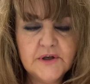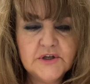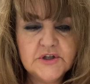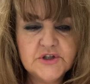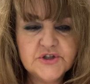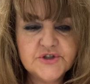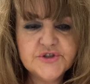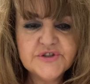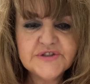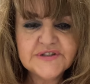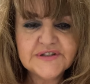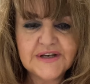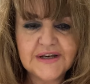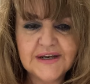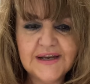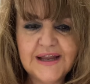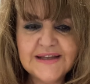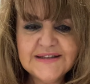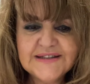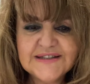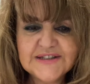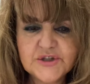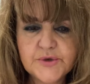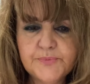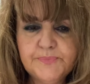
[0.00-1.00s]
Just
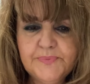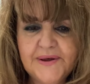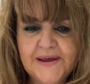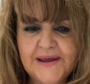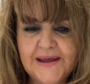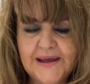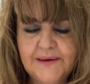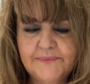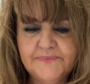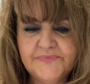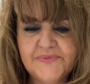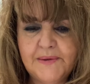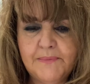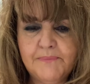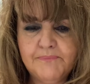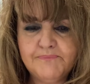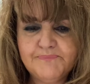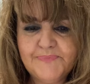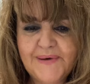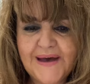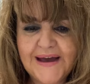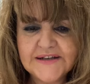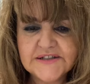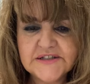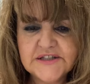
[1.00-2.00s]
glanced up at him, then
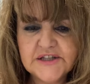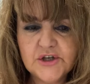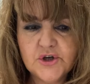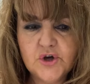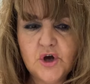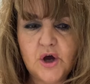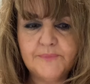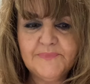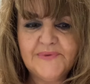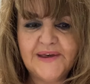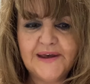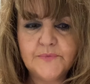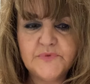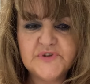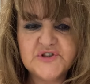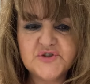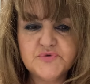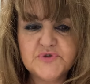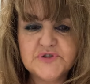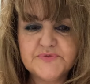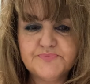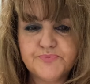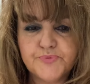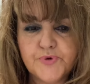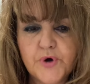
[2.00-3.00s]
back to the comic which
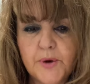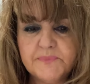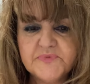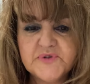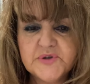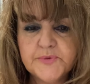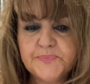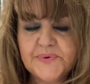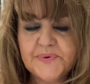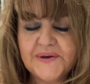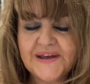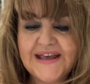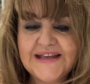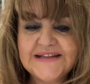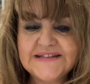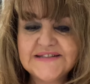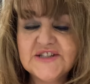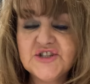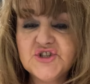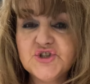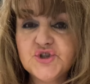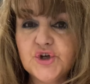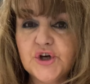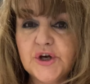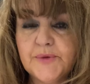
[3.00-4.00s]
was propped up against the
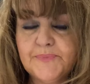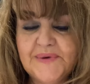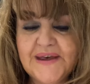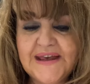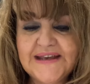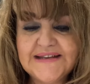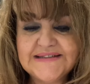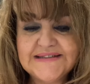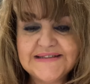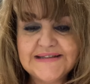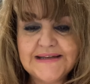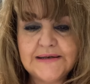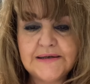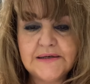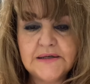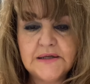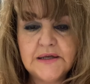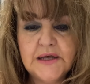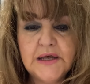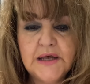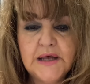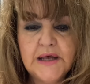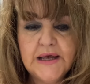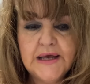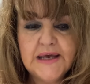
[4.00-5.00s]
sugar basin.
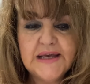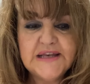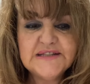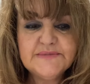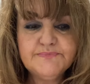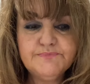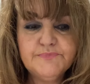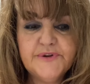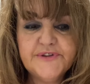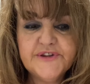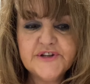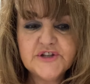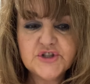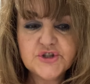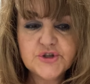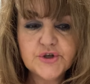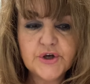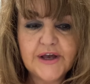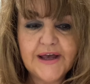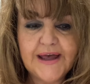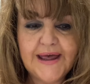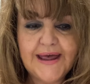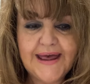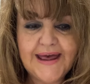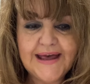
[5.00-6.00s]
His mother shook
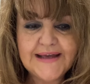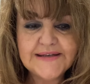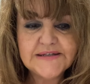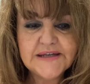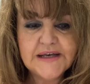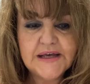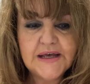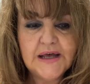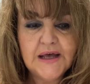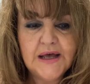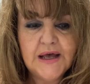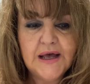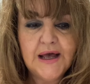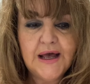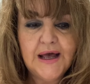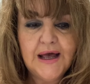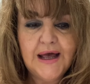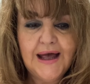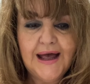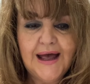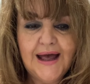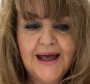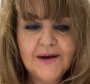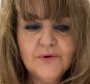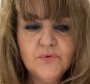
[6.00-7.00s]
her head.
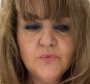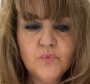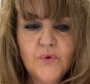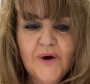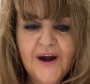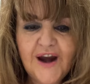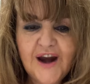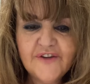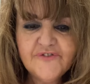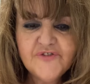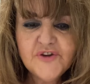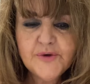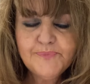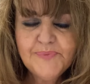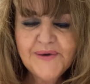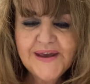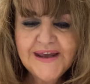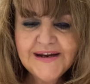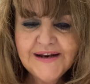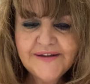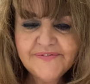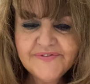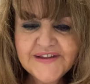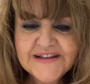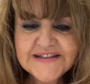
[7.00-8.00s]
"And where have you
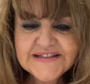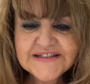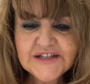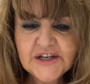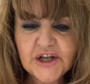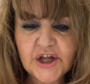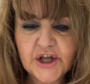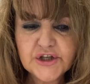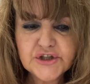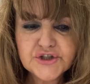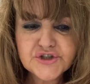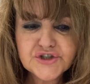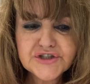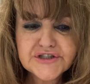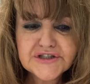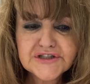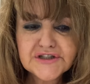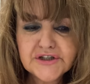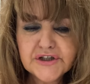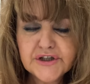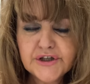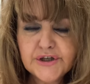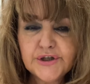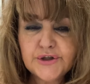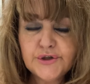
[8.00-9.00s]
been in this lot? Just
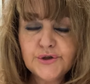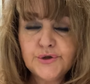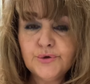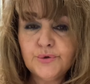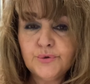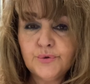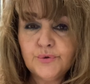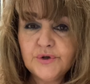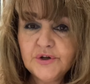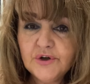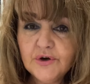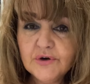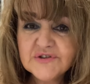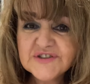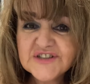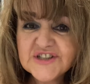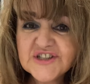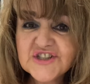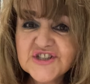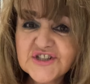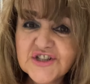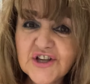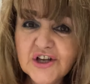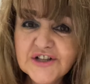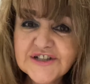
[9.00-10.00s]
look at you, you're
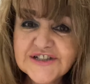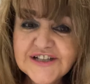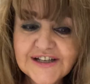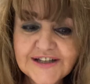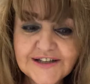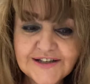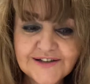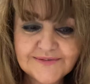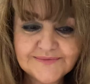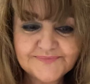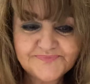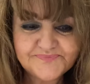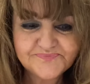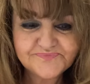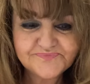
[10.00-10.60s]
sodden."